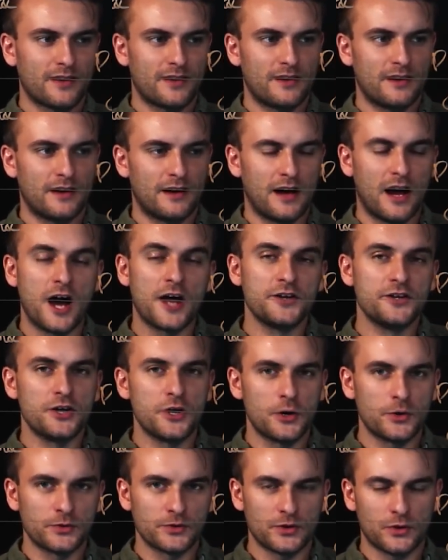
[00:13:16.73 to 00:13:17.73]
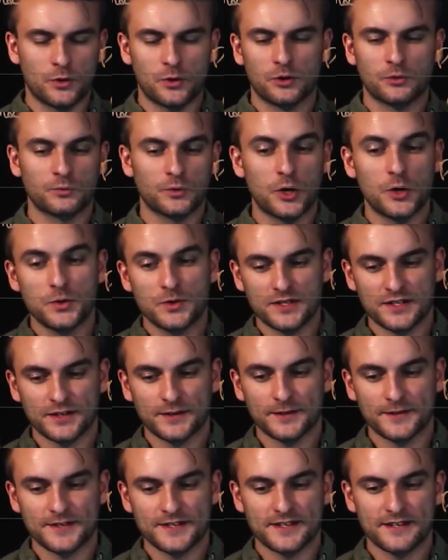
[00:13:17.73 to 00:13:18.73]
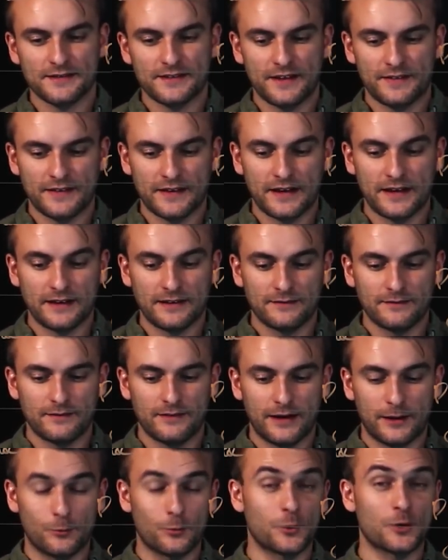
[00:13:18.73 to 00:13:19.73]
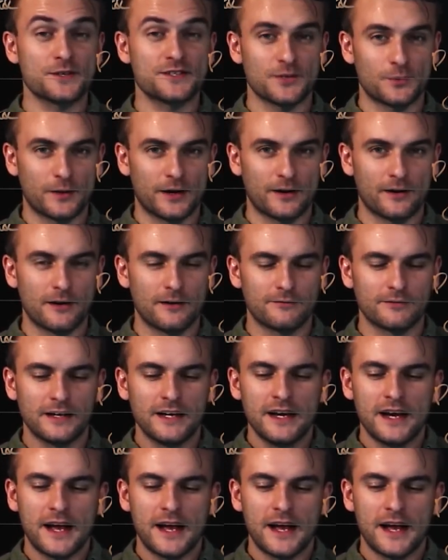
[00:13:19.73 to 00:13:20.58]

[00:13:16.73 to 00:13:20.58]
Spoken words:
unknown or rogue certs that they weren't aware of.